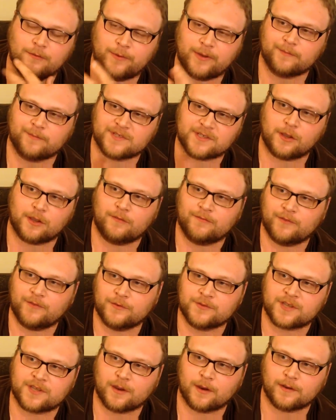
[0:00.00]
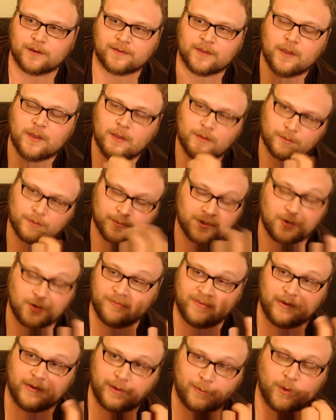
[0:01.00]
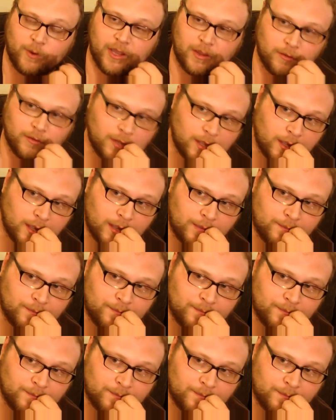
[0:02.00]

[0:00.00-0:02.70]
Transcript: If we can resolve those cards, then we do very well.